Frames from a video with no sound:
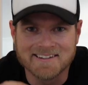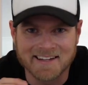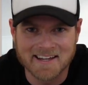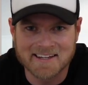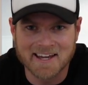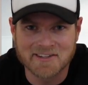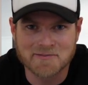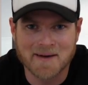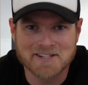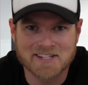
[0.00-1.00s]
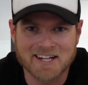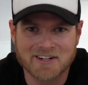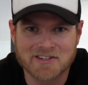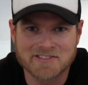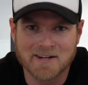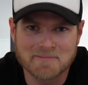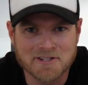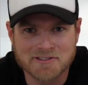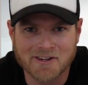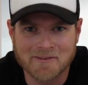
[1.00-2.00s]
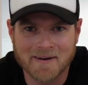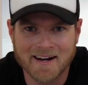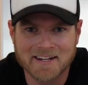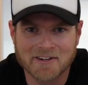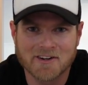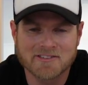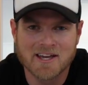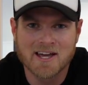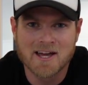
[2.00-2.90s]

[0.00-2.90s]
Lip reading: Now you can smash that ice up just like party ice,